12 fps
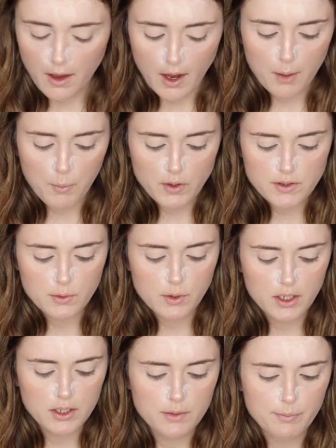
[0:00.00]
And I'm also
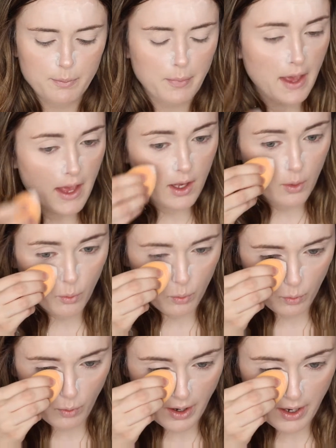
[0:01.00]
going to bake
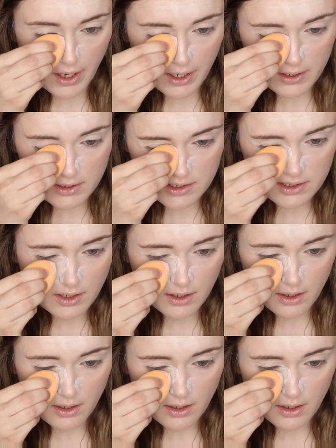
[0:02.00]
right